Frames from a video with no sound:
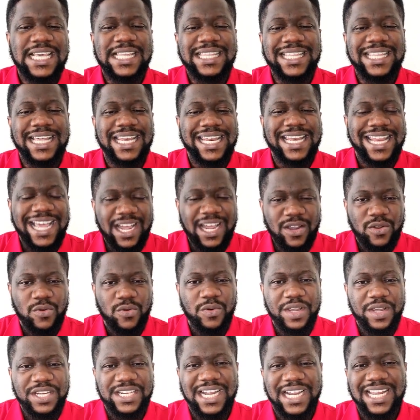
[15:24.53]
the
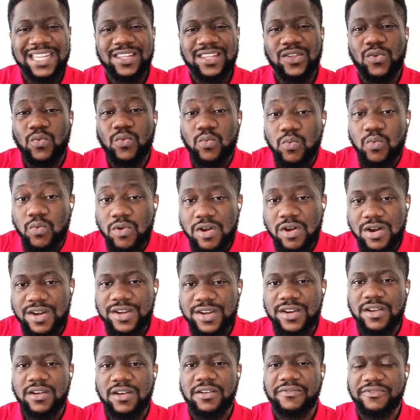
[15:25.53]
language and the
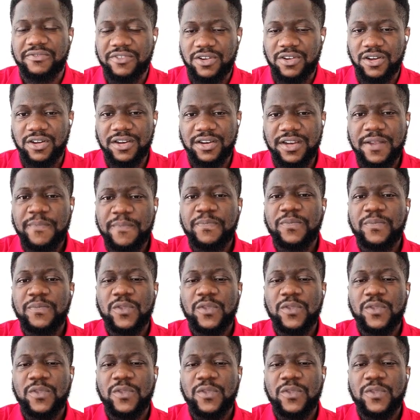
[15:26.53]
word of God.